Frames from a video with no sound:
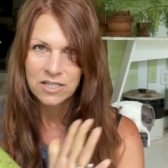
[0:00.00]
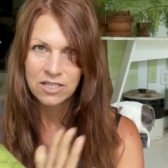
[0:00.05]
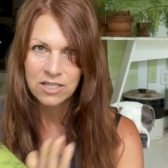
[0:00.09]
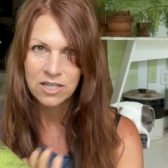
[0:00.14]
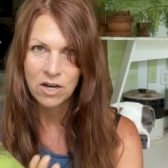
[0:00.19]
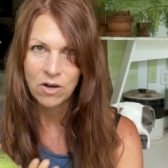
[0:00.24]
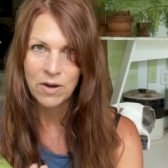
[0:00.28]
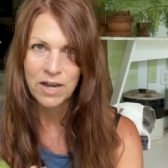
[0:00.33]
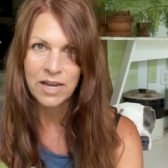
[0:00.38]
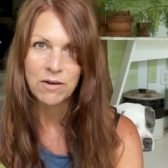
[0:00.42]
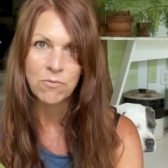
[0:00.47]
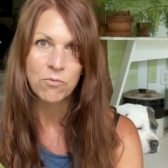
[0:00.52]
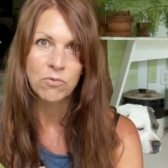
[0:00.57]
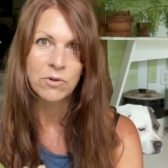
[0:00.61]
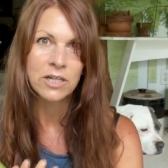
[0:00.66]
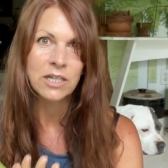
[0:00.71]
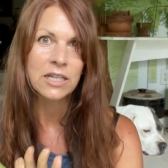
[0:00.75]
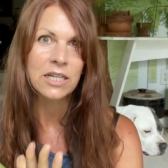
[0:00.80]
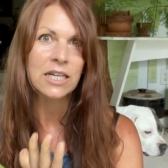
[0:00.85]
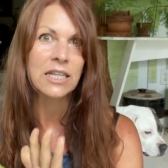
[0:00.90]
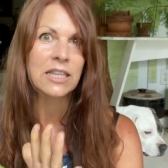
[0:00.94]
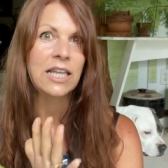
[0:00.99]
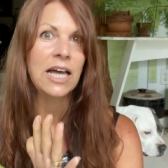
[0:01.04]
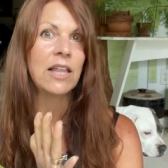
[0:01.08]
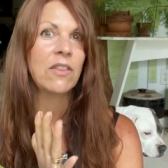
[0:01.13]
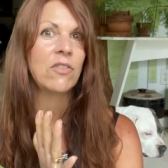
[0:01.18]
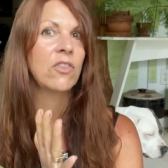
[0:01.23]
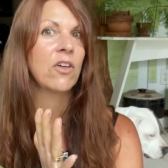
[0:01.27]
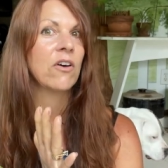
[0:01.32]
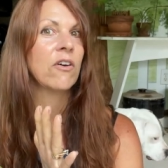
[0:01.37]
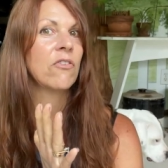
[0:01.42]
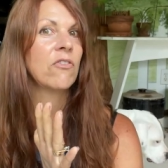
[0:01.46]
So it really
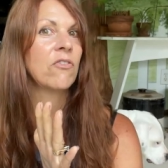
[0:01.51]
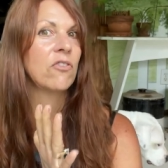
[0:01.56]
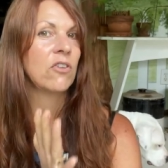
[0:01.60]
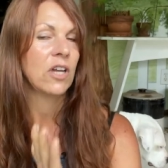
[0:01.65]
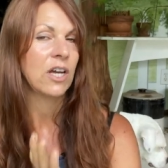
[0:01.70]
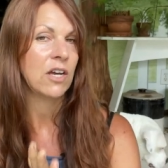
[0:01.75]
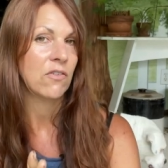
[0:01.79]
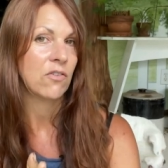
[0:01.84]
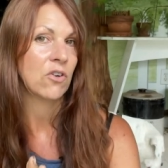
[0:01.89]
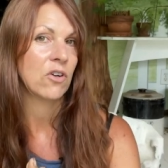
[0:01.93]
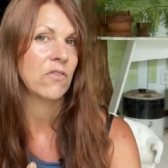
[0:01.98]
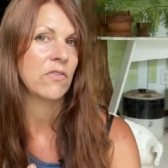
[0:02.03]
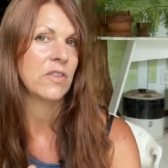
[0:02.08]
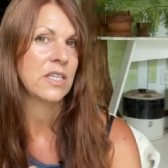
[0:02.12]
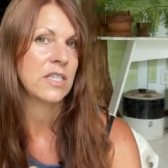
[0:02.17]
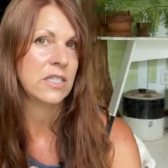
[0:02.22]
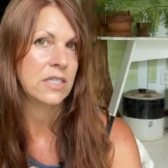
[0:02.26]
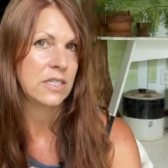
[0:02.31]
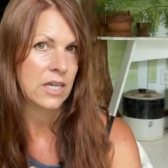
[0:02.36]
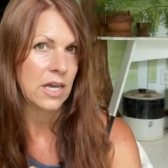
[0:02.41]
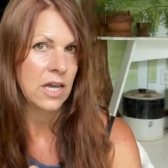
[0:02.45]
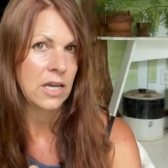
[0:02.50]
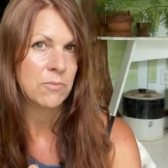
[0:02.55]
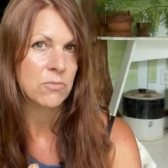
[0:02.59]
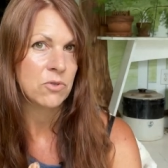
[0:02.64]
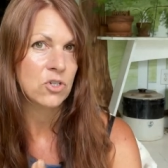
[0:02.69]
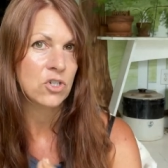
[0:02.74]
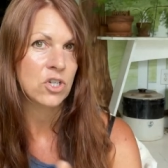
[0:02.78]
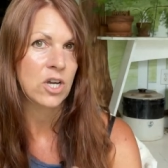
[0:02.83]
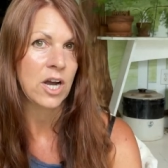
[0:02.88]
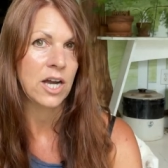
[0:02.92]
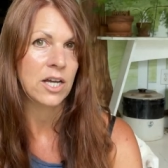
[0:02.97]
let the flavor of the
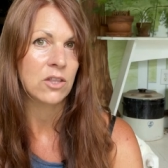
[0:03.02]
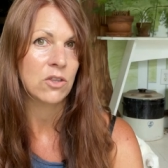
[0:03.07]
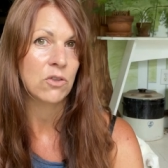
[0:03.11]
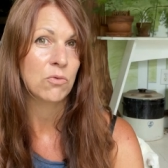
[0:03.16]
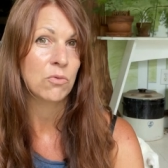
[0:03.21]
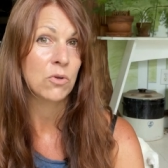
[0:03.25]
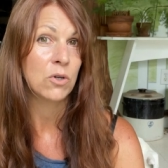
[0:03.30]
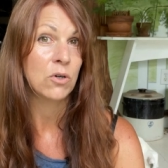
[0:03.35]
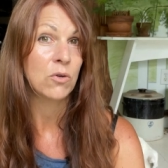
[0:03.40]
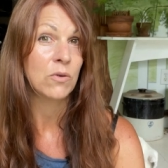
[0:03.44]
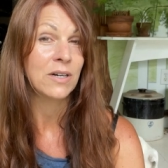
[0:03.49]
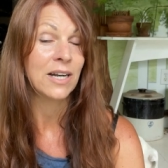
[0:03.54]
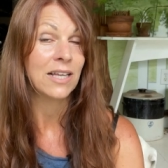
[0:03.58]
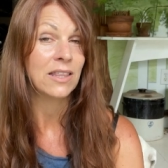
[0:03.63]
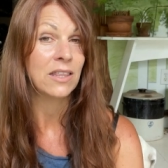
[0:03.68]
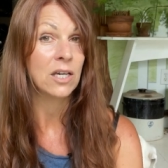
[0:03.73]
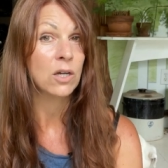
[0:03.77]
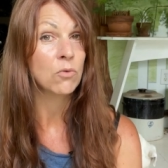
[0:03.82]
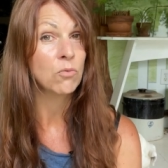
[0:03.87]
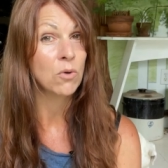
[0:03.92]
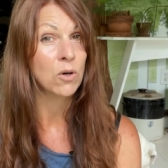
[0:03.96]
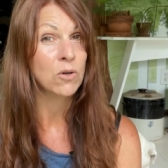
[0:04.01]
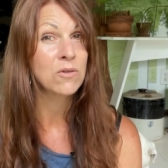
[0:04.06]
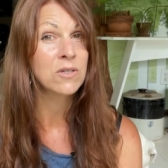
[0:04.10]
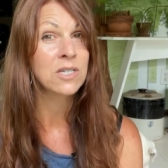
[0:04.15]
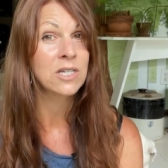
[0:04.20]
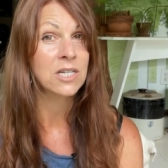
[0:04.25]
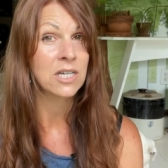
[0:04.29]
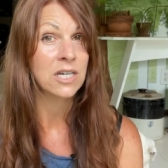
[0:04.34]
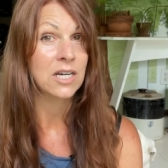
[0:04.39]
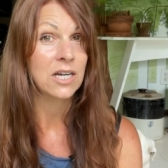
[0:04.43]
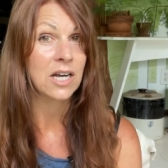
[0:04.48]
scapes shine through. And I think
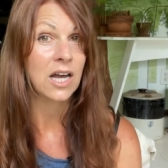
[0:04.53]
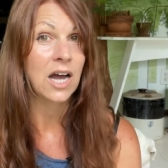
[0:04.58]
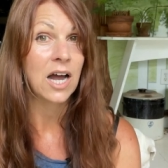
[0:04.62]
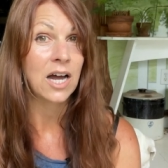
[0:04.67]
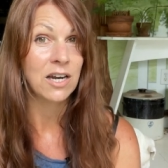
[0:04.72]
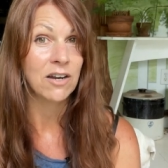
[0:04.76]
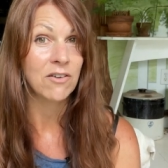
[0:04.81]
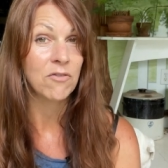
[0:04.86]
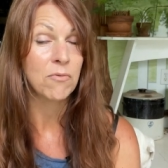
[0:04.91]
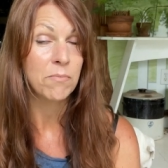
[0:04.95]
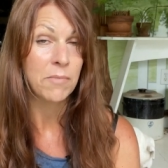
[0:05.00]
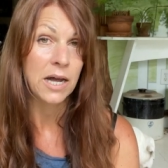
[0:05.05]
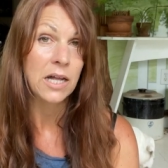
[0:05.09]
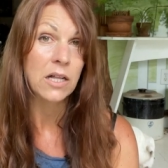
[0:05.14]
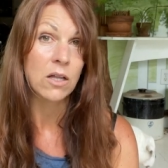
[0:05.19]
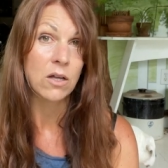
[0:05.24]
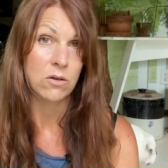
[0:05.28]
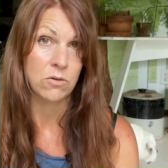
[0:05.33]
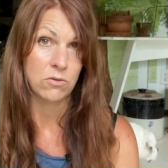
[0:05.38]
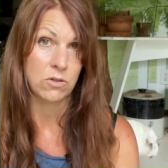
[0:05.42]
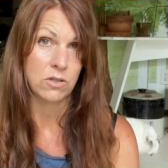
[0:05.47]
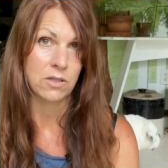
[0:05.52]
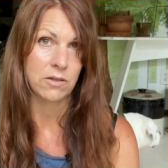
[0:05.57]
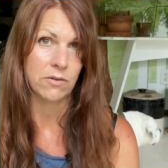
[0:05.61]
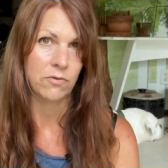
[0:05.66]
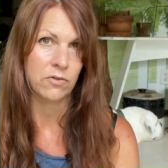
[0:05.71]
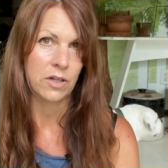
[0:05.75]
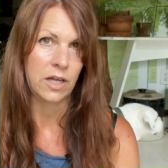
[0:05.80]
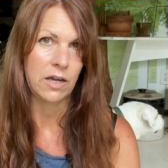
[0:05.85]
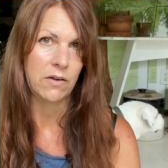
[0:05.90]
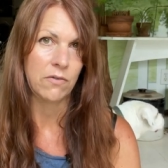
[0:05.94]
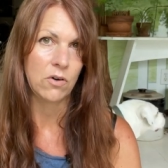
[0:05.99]
roasting it kind of mellows the
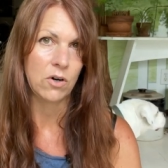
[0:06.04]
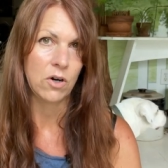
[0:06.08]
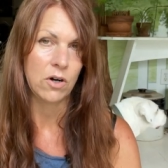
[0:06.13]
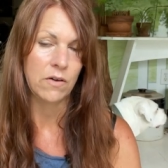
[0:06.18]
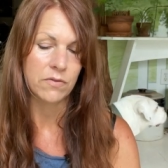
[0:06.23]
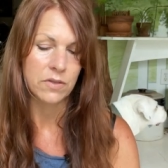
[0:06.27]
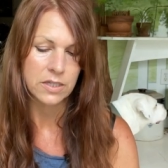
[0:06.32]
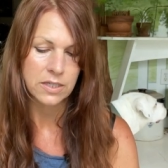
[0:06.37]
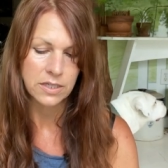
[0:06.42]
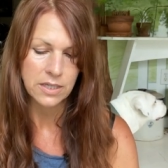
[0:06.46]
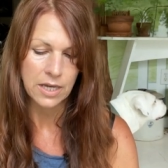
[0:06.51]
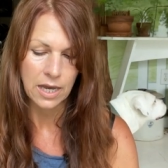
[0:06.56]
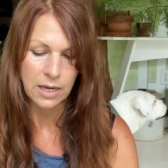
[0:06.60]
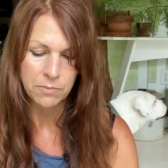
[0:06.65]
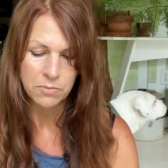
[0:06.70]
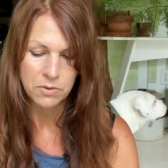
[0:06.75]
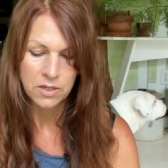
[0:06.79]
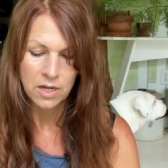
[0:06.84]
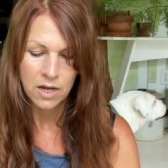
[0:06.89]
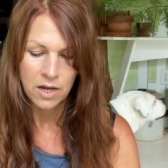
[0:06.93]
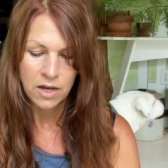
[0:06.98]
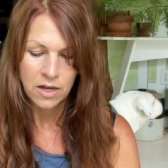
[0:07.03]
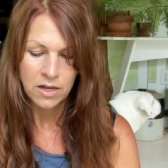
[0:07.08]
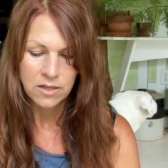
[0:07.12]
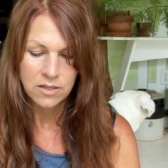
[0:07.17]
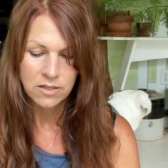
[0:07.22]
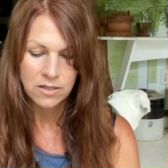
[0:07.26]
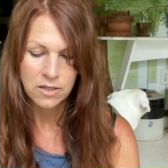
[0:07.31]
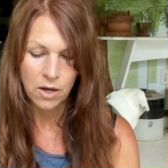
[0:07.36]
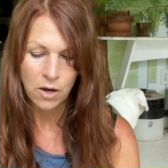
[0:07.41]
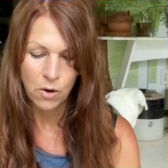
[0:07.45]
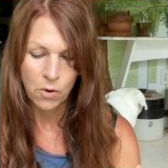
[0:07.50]
flavor of the scapes.
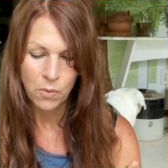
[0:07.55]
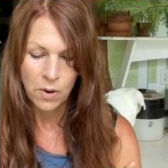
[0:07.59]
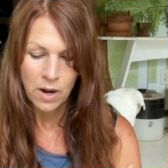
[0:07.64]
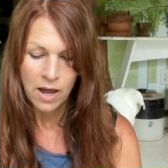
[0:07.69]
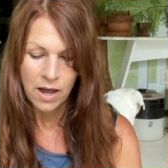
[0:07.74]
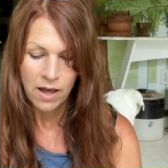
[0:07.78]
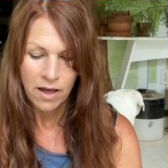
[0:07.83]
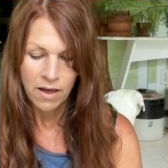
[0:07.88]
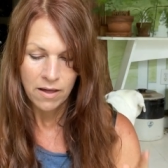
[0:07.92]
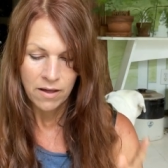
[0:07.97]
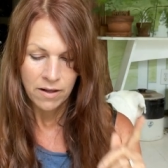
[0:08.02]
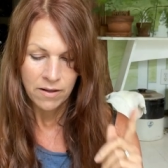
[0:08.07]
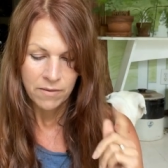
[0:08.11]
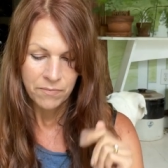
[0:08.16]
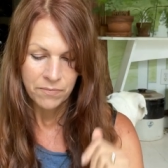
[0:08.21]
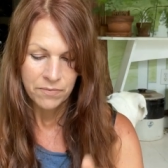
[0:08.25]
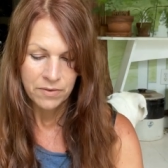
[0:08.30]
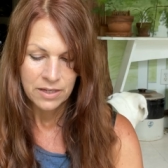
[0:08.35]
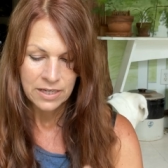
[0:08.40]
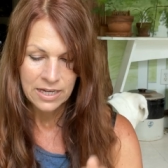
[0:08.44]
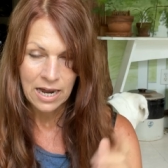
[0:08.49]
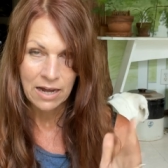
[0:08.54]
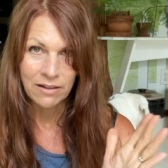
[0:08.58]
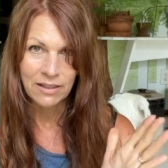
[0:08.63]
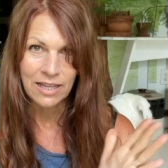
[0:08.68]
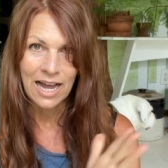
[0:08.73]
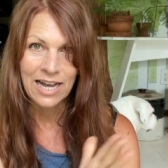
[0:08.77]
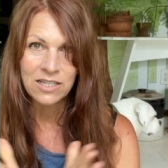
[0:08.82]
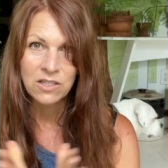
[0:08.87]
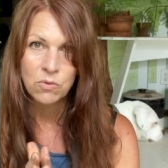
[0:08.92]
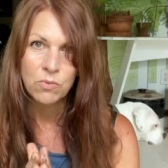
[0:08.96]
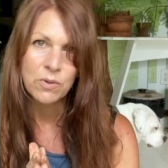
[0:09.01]
So yeah,
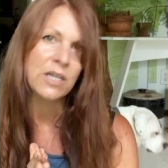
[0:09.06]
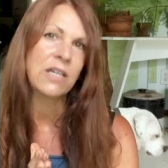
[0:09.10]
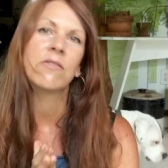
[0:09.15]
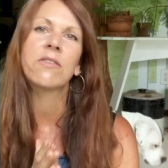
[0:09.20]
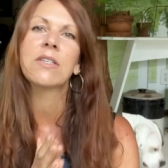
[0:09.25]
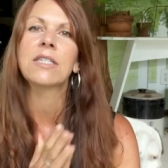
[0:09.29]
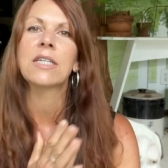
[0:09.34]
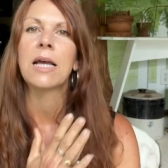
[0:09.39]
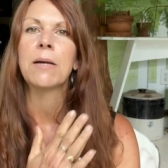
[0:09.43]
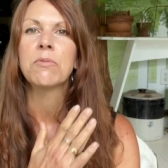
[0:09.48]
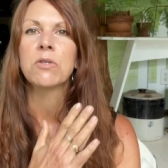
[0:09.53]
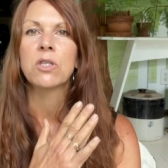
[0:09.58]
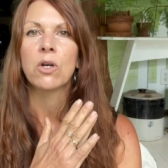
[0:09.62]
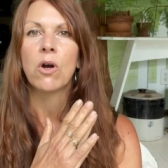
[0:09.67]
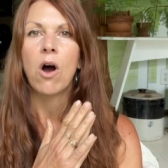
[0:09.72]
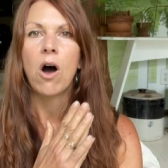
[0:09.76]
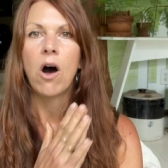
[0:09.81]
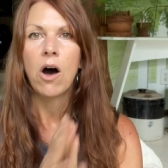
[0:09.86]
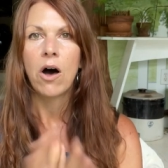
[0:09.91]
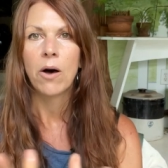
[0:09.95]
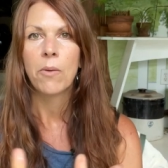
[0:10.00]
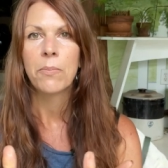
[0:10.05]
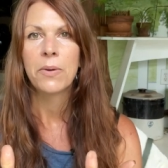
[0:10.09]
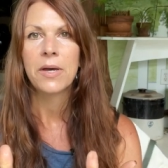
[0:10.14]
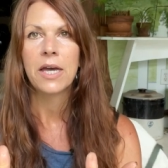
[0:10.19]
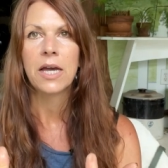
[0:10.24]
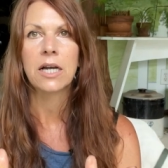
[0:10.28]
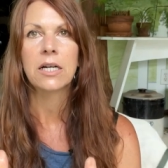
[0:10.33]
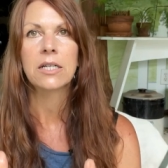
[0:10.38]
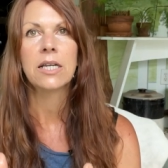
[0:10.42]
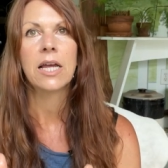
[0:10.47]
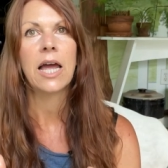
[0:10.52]
last week of the scapes, they're all
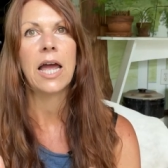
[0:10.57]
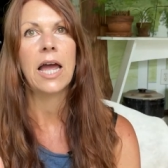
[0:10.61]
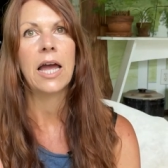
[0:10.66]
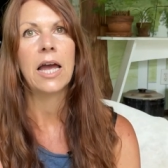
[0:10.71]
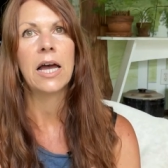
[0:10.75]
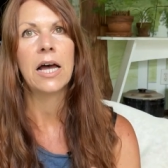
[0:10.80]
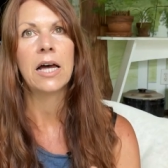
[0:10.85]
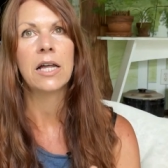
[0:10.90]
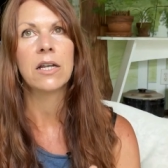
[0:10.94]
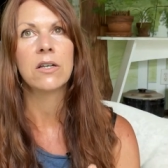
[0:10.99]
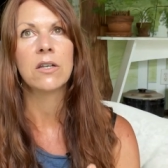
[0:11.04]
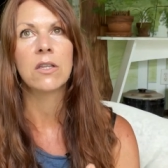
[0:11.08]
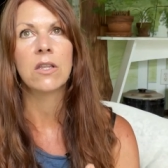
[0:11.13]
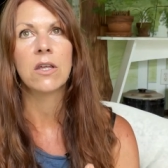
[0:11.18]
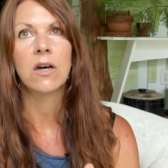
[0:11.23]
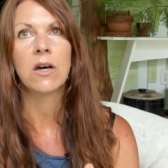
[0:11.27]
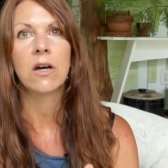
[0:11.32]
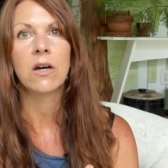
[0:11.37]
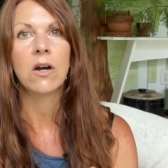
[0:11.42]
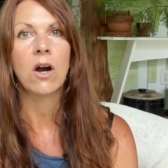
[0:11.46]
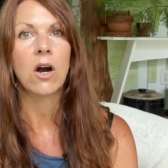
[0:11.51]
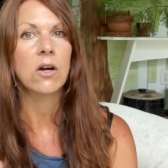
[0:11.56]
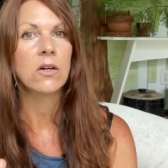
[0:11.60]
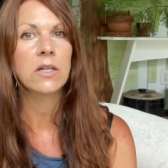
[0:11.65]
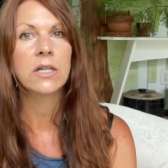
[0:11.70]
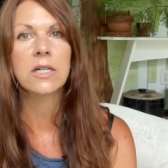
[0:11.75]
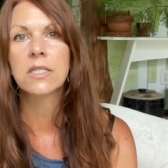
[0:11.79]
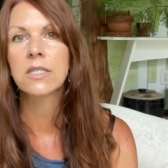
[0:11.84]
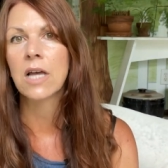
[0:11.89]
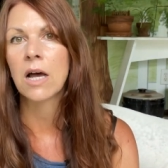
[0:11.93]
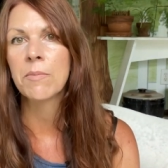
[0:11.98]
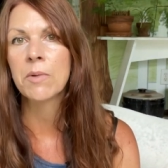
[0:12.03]
picked and the
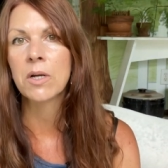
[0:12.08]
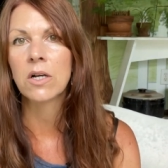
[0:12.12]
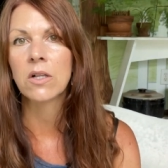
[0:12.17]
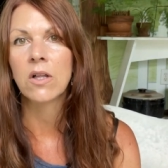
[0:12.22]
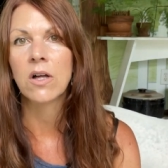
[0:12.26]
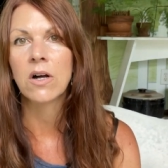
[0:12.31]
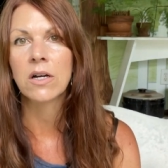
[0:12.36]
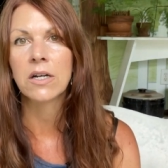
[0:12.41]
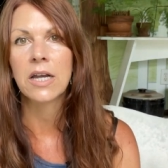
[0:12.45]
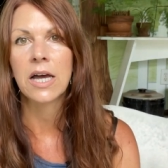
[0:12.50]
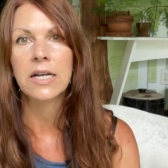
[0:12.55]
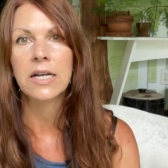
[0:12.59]
garlic is coming along